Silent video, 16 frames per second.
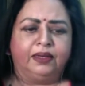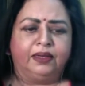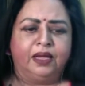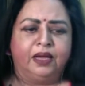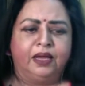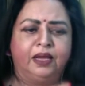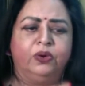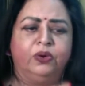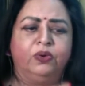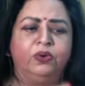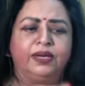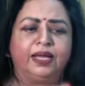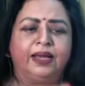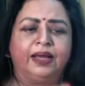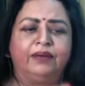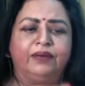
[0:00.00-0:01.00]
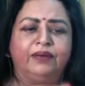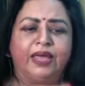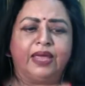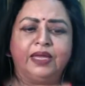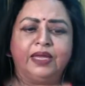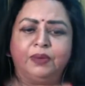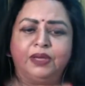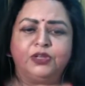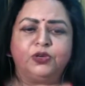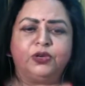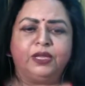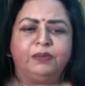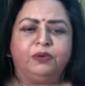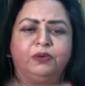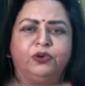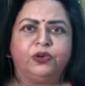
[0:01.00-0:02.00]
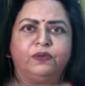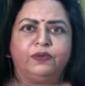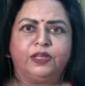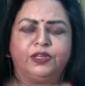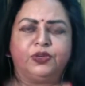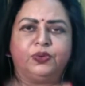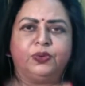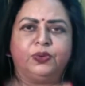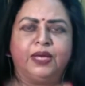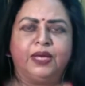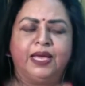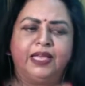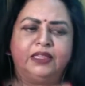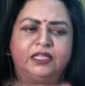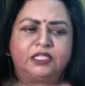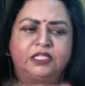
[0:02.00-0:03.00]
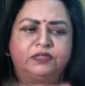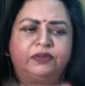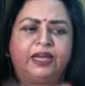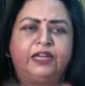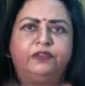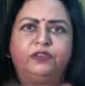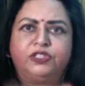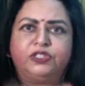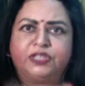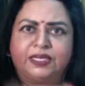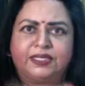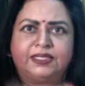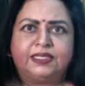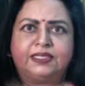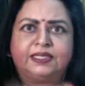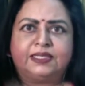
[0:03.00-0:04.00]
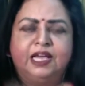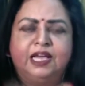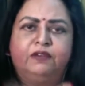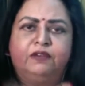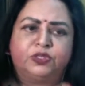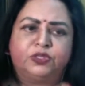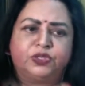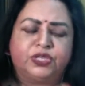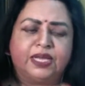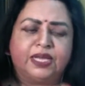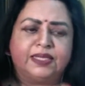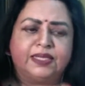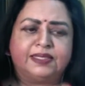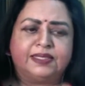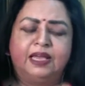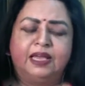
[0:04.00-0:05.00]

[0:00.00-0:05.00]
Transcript: Don't allow anyone to demotivate you in this fight for justice for Sushant's